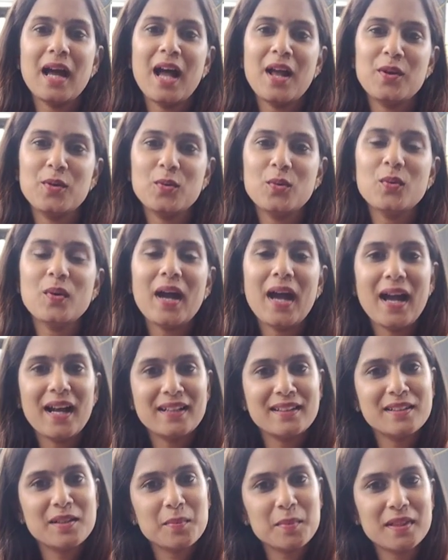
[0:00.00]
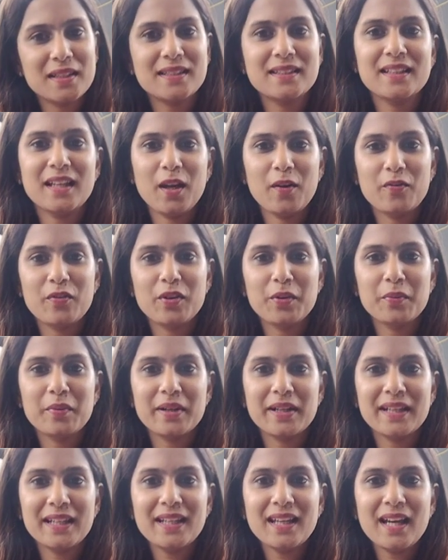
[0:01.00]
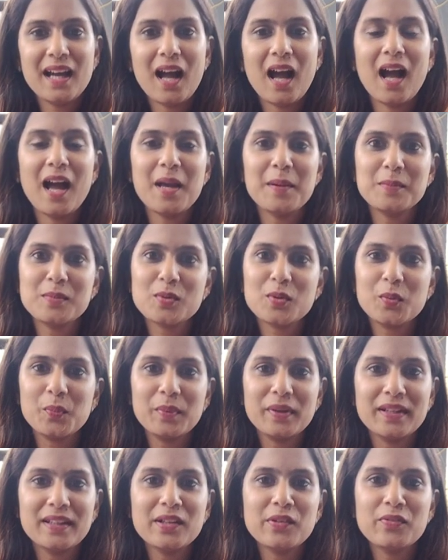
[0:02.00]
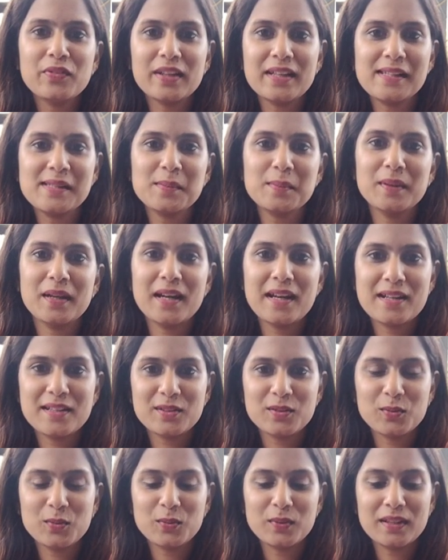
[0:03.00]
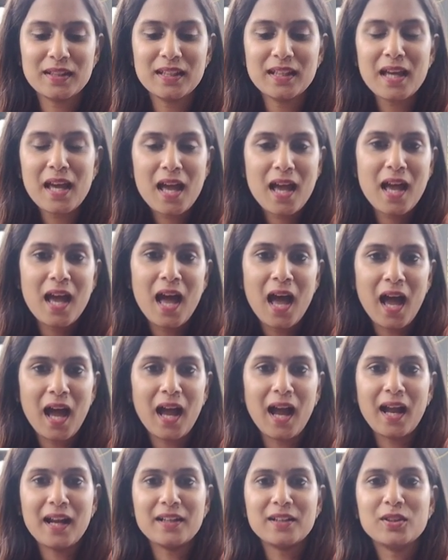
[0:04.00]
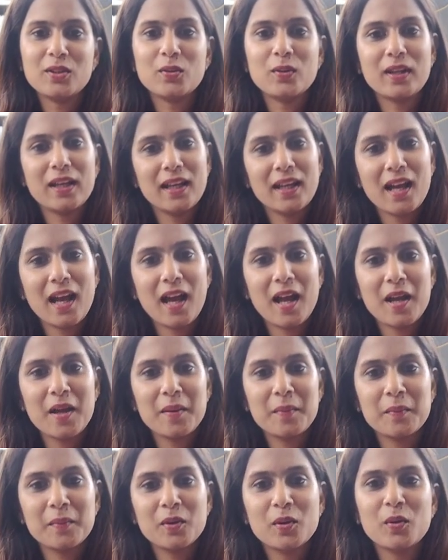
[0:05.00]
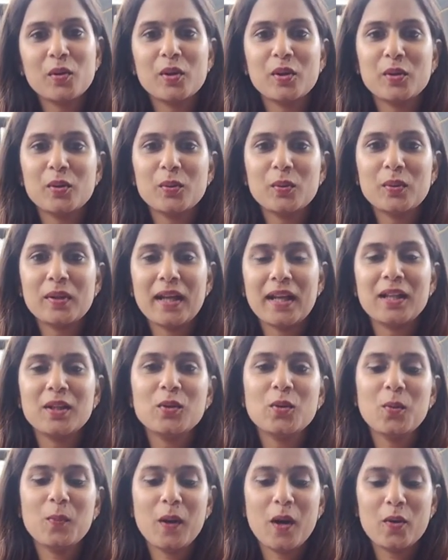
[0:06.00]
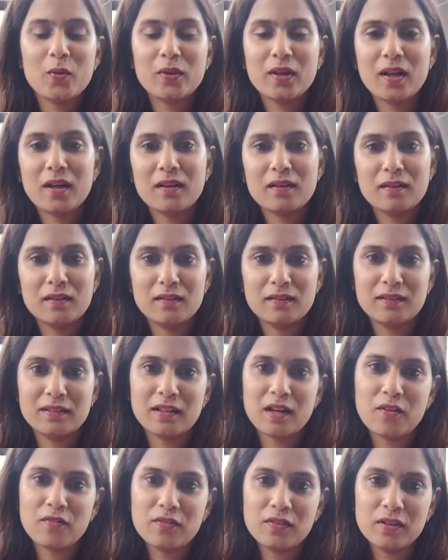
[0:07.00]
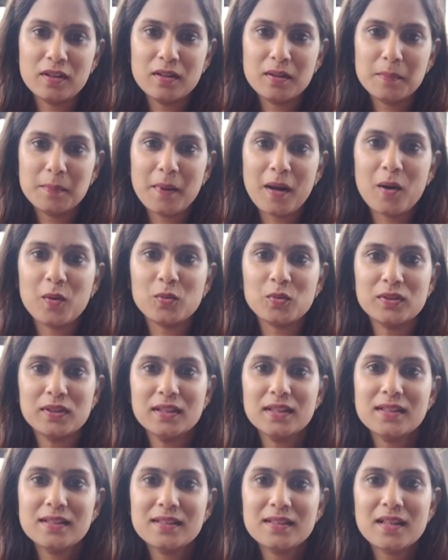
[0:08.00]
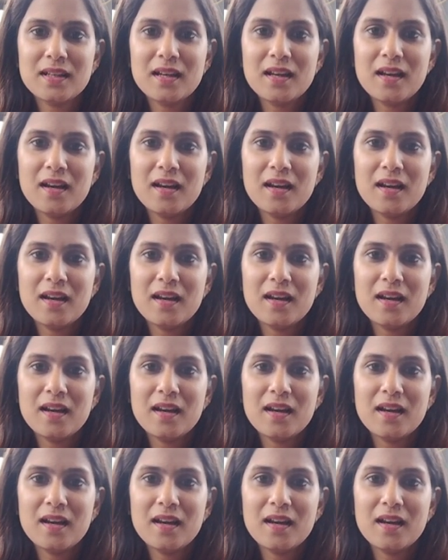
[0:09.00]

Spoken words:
Hello and namaste everybody. I am Surbhi, the face behind Sooti, and today I am going to tell you about our ruffle pouches,